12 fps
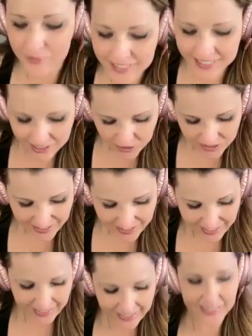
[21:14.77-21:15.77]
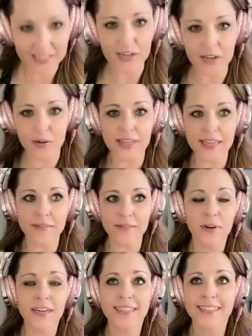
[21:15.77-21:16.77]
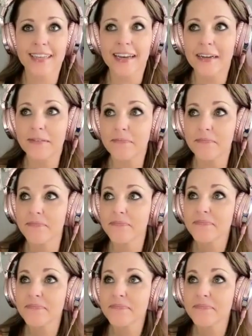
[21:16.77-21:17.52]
was interesting. You know, it was um